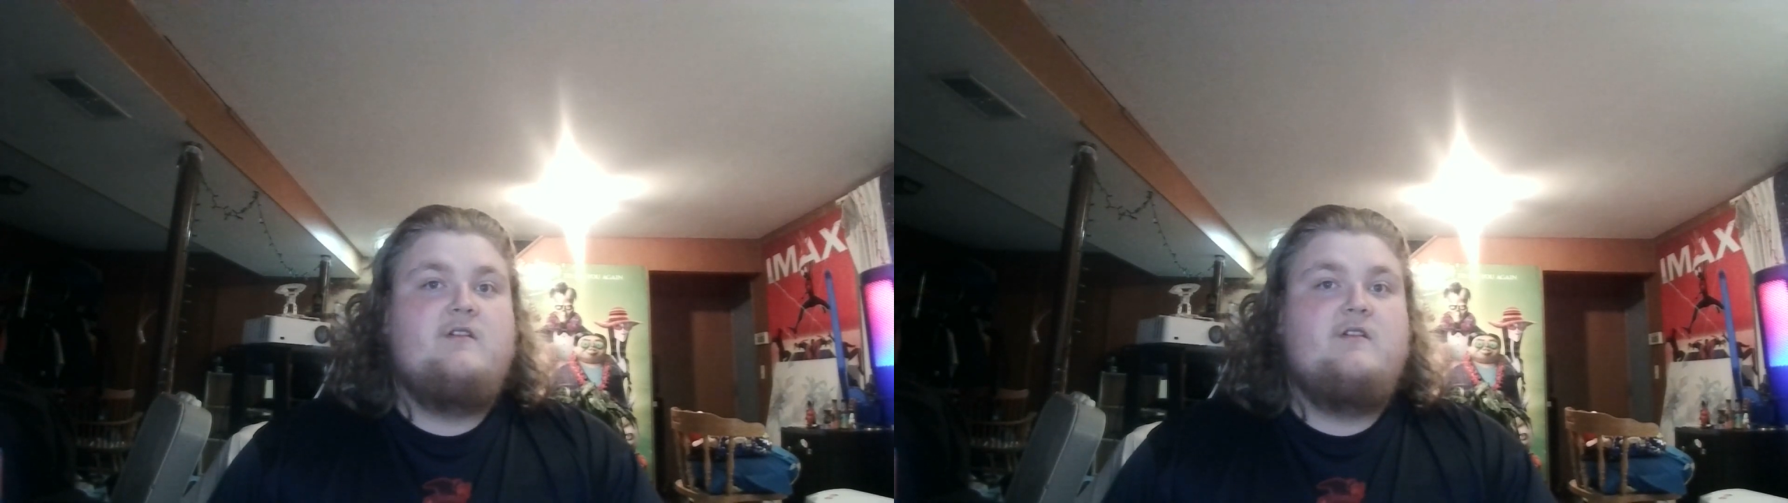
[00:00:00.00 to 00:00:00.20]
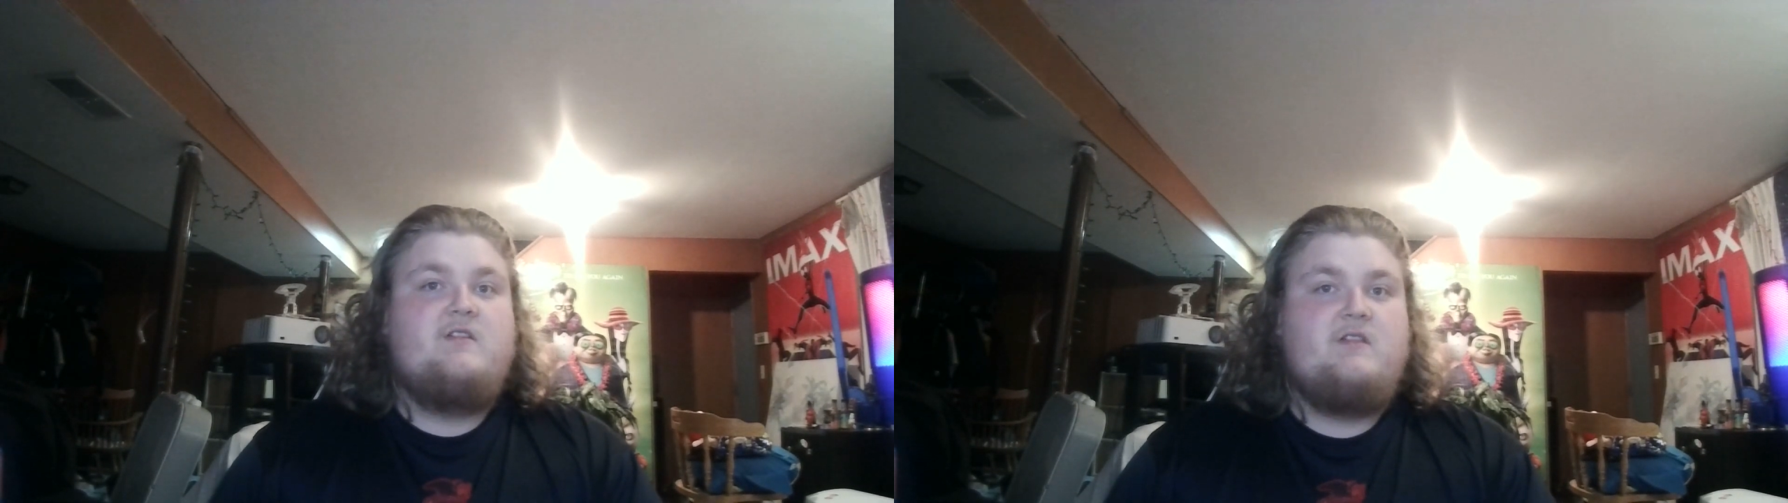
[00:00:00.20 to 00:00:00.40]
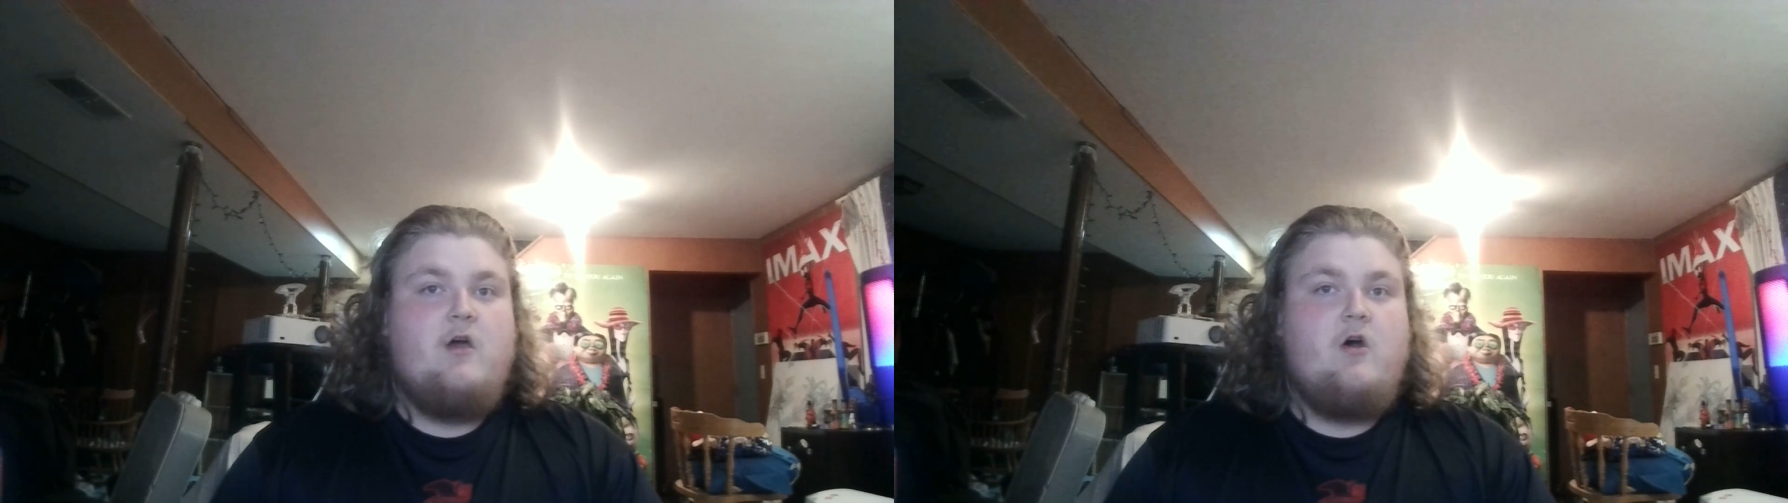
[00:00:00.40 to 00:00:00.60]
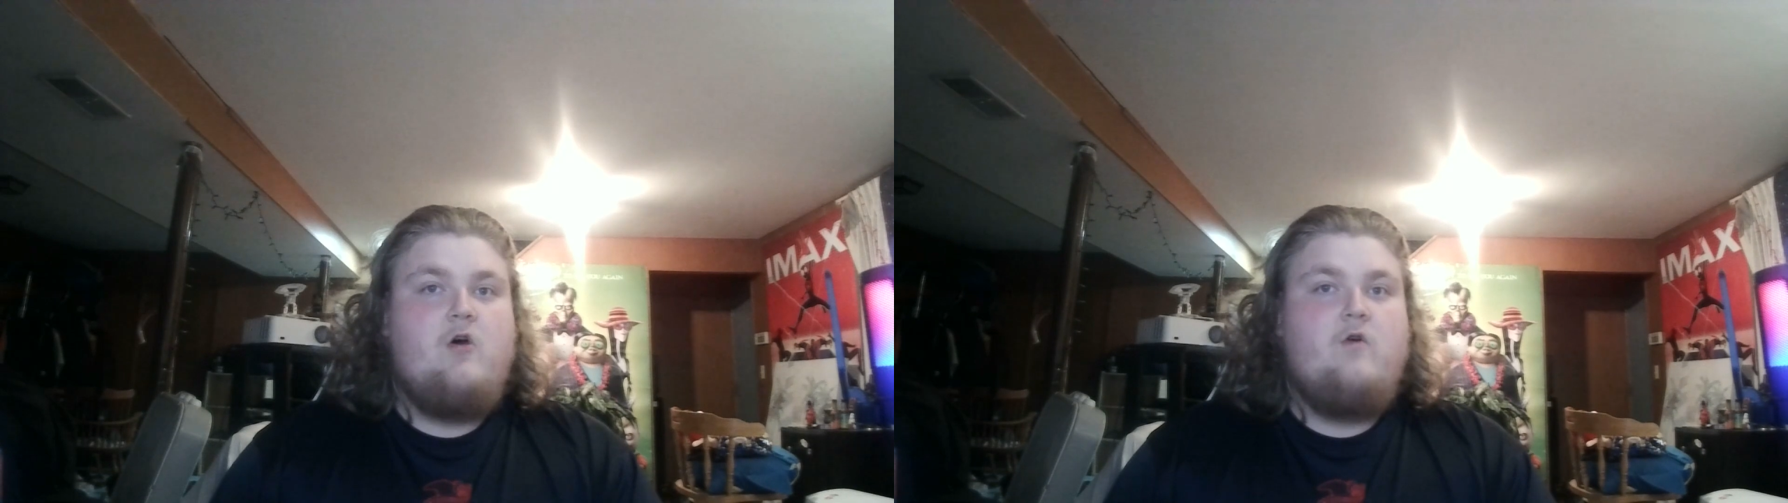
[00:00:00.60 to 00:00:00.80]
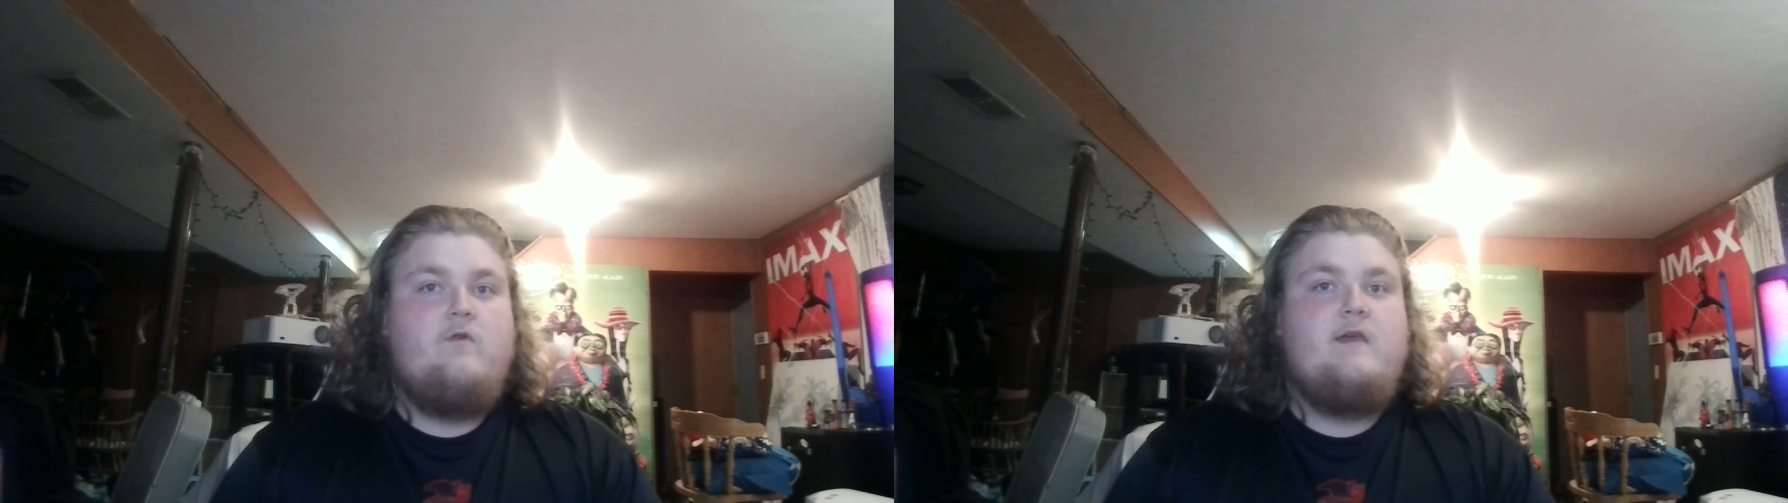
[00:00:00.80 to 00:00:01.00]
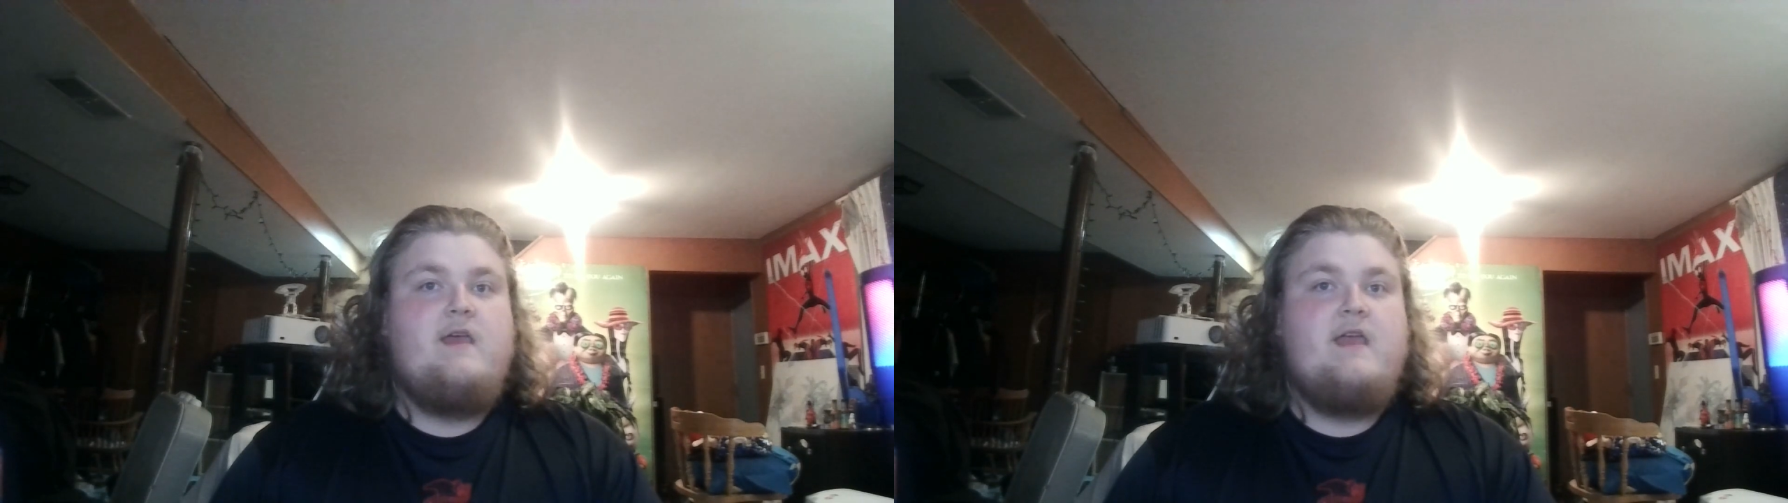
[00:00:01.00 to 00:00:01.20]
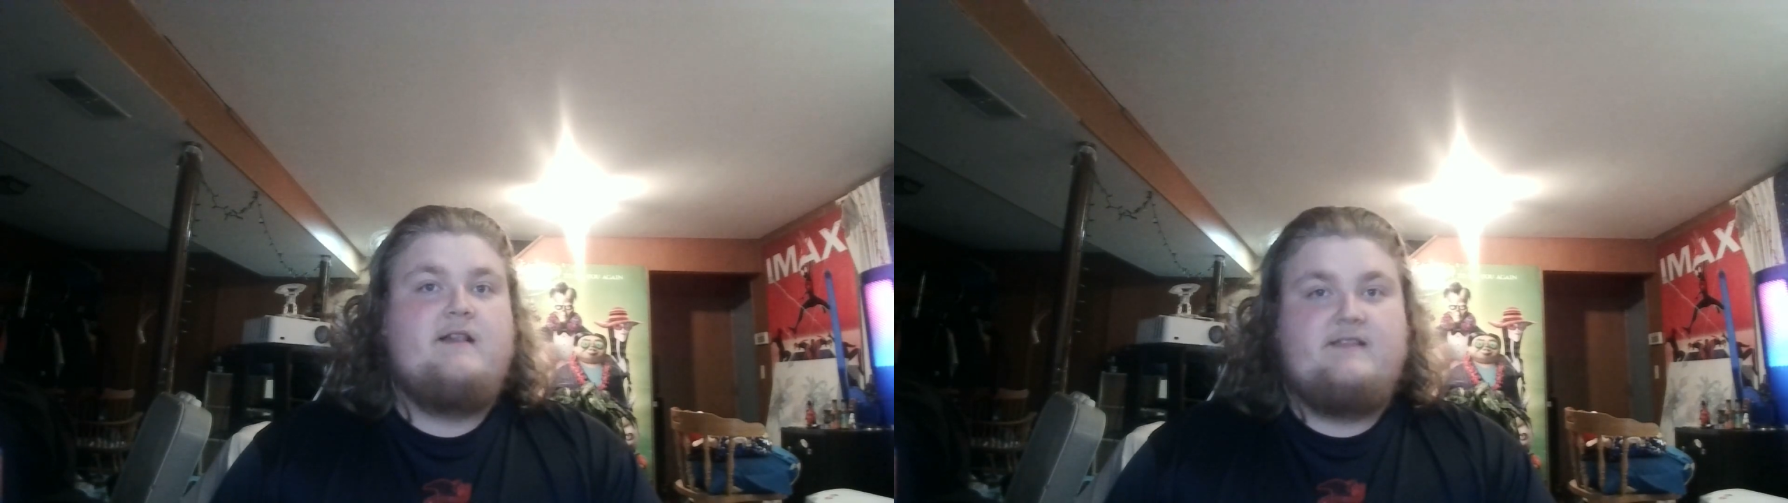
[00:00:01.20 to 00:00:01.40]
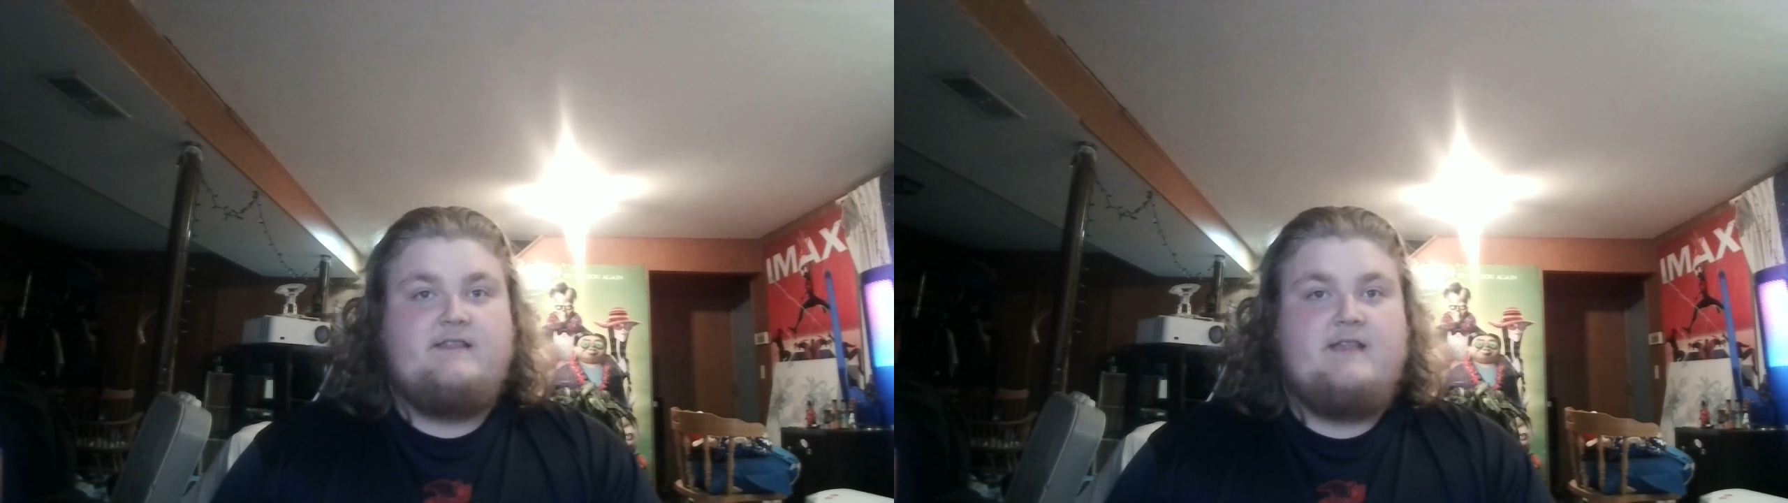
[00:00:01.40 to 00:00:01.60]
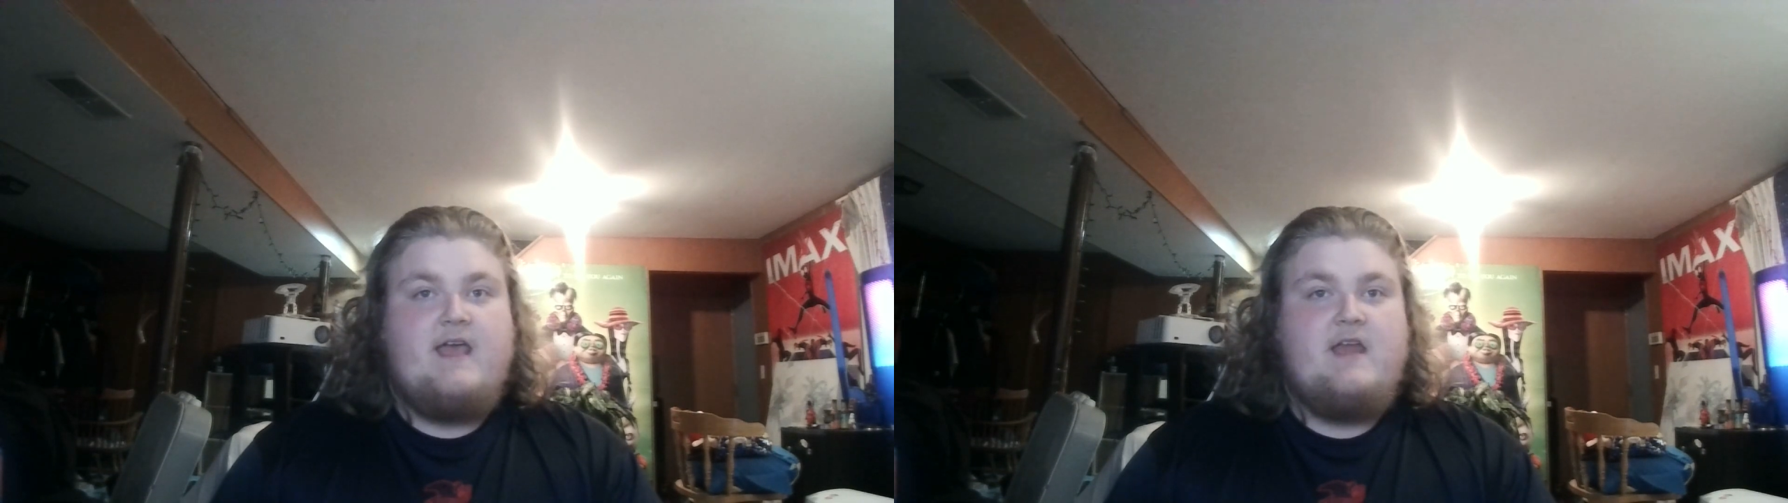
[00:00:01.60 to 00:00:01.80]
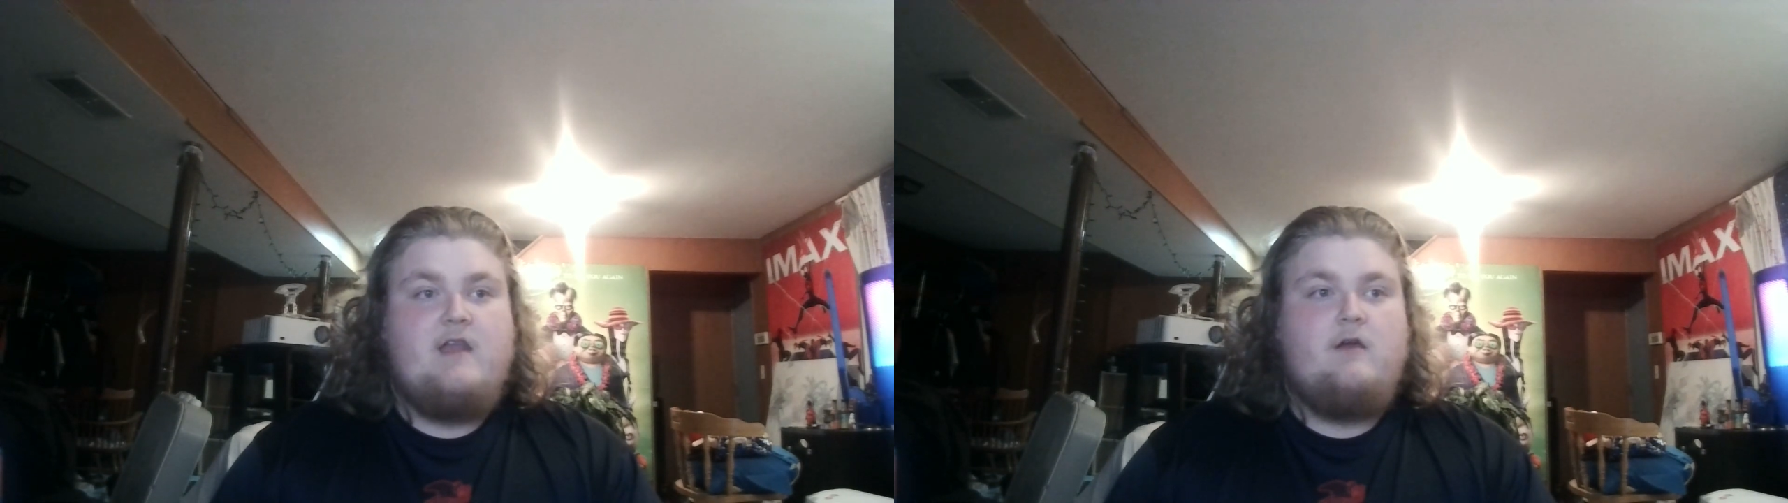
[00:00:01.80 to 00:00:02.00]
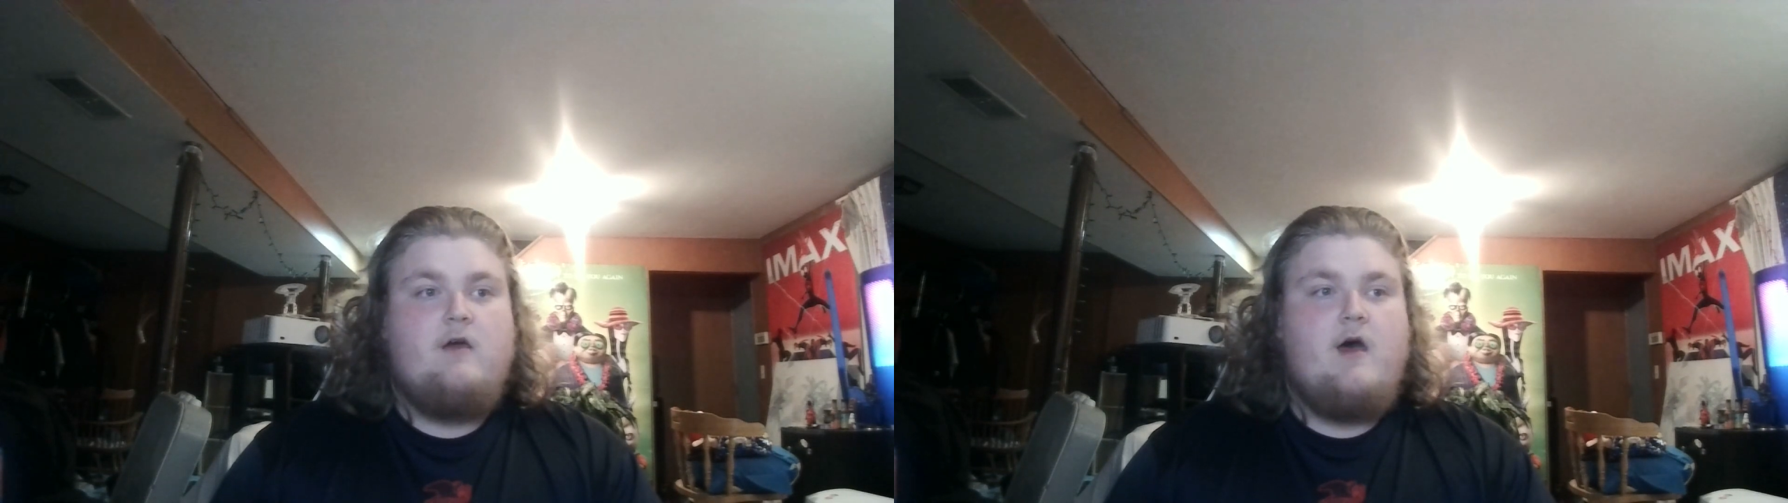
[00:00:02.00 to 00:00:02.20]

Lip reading: So, instead,